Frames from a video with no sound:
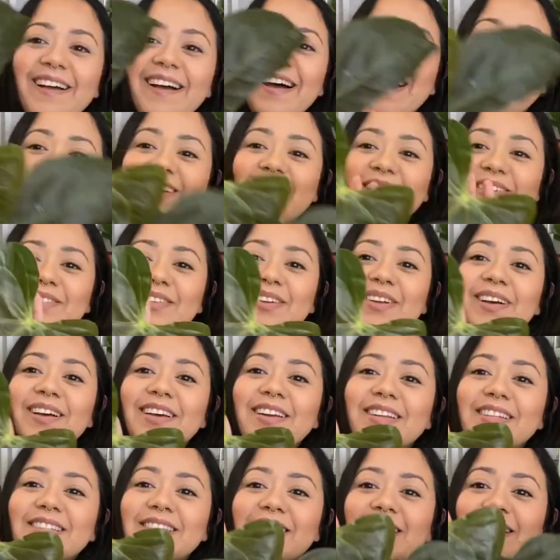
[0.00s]
I don't even know how
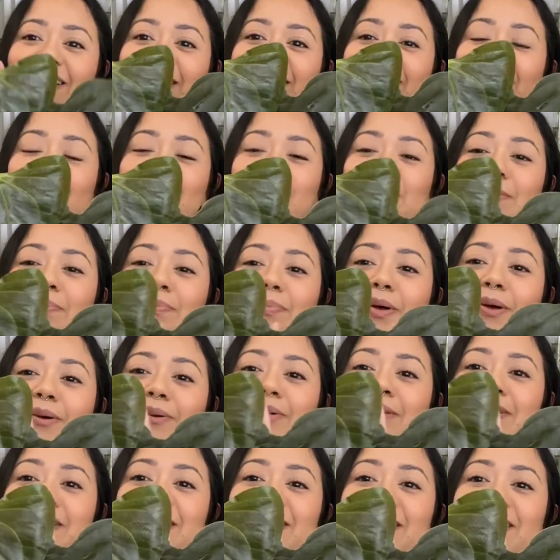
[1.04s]
to say it. I'm
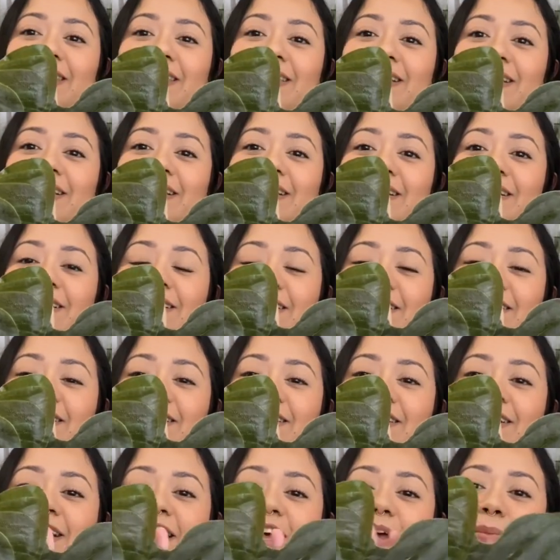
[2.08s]

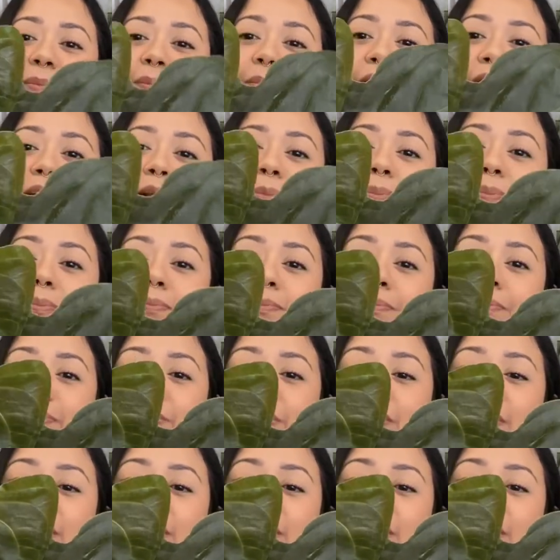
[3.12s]
gonna put